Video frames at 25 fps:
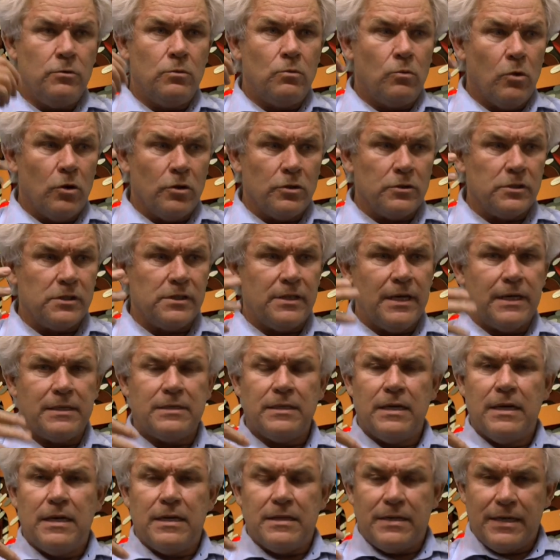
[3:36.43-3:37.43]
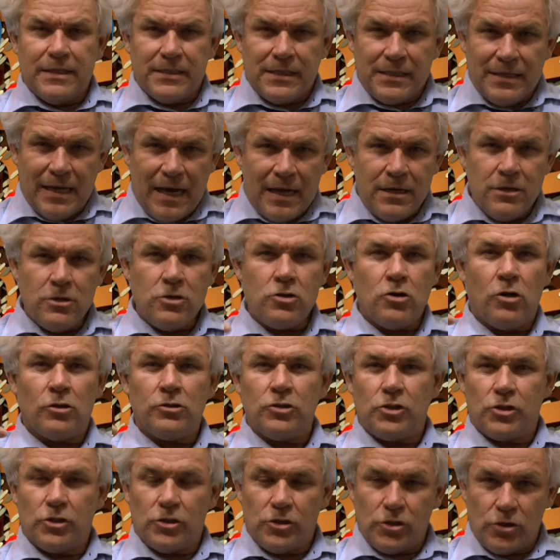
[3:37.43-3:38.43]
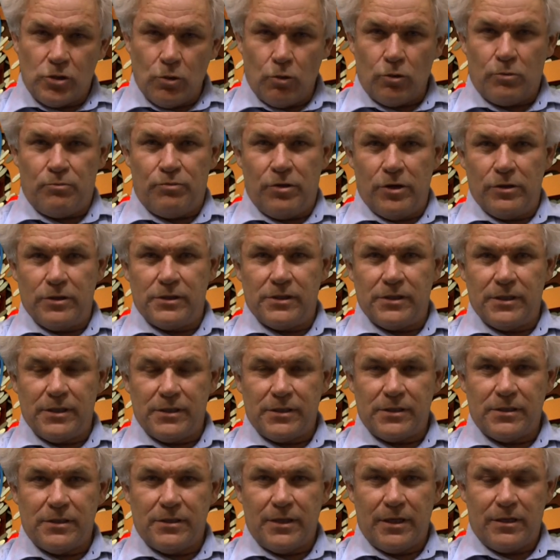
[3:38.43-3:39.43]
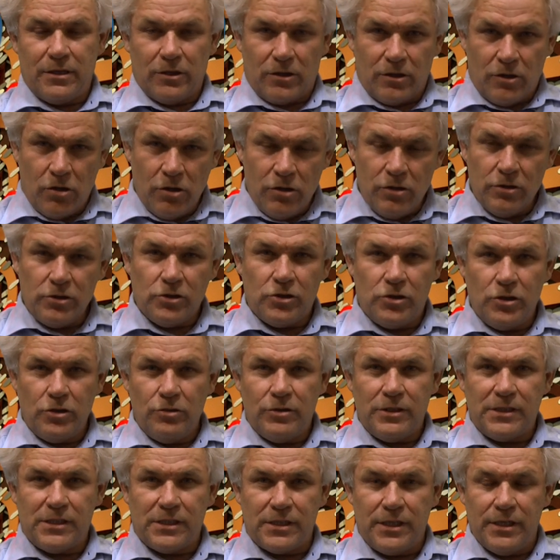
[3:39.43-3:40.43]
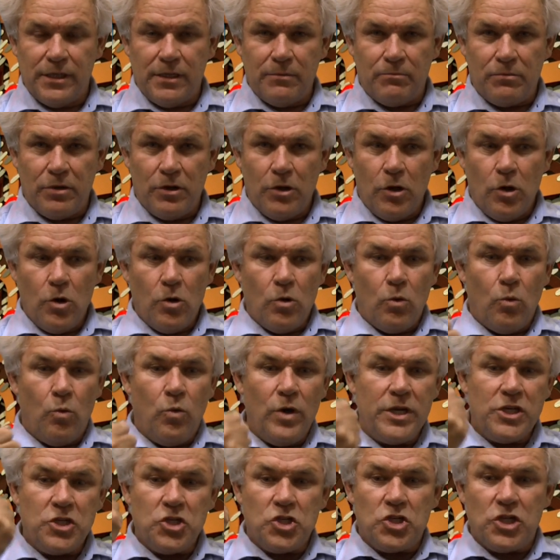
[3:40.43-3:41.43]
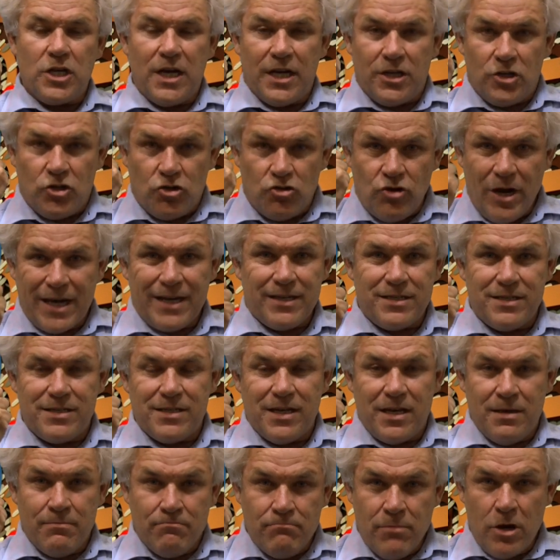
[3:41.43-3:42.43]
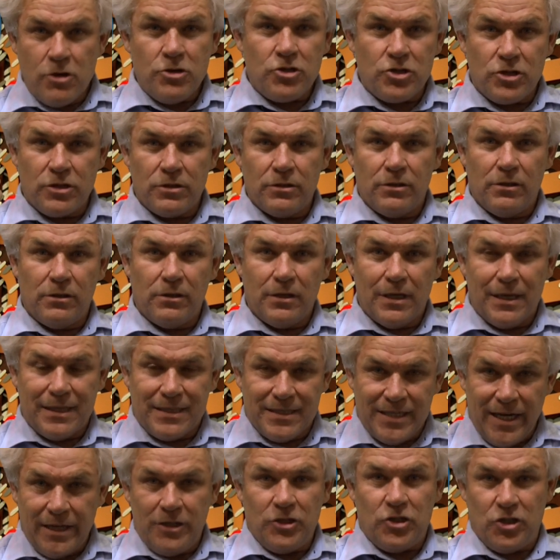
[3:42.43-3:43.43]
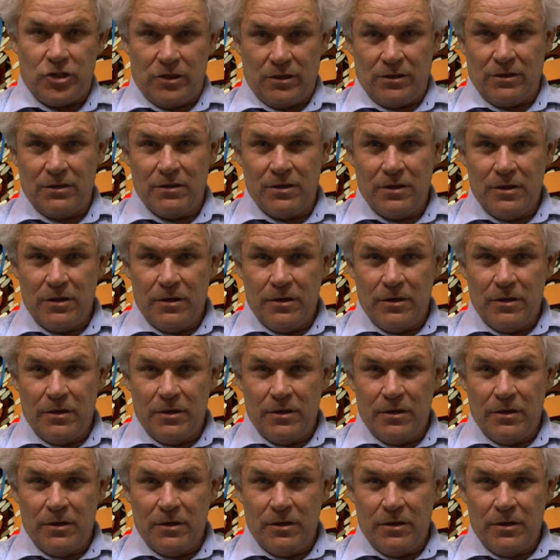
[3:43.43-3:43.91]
was that there's an unconscious thought process that occurs during sleep, which attracts emotional attention,